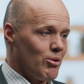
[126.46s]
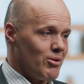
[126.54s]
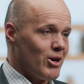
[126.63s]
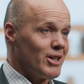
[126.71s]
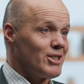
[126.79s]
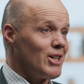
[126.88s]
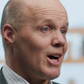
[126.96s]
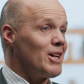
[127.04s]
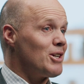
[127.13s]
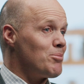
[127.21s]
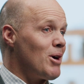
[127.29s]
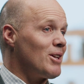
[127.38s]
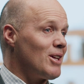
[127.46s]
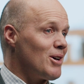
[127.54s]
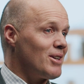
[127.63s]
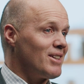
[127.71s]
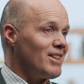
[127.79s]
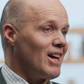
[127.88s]
We're very excited about
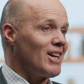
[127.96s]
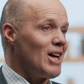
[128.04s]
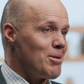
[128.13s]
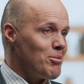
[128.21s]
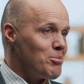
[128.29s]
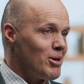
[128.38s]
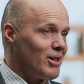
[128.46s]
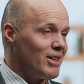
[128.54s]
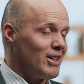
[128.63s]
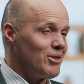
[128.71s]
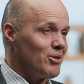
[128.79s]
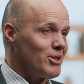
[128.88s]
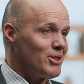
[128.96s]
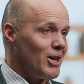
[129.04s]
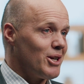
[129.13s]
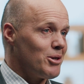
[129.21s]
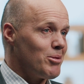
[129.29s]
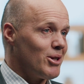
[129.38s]
that, that capability, and we're
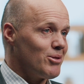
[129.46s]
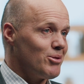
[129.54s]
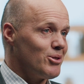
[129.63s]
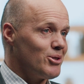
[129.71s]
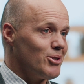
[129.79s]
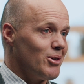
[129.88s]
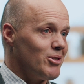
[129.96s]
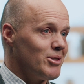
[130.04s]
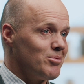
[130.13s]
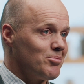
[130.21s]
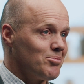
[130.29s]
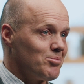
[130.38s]
excited about the future of it.